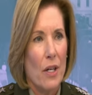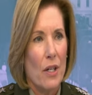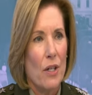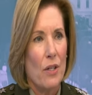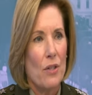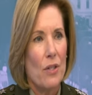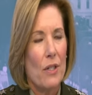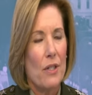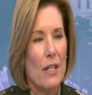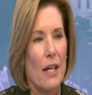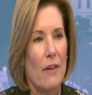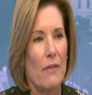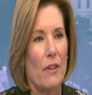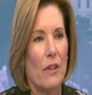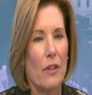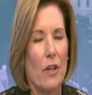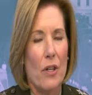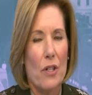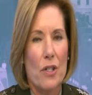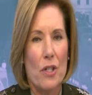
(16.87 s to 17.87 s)
You just have
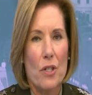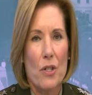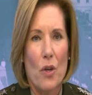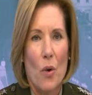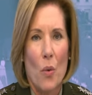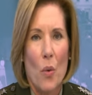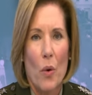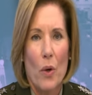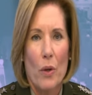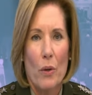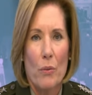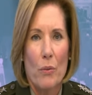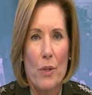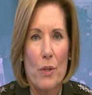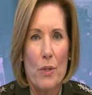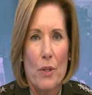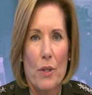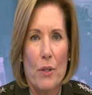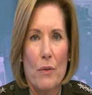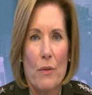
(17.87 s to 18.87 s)
the largest oil
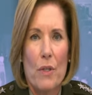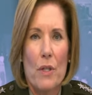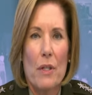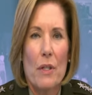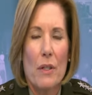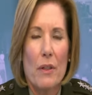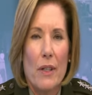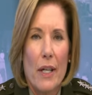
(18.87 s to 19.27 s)
reserves,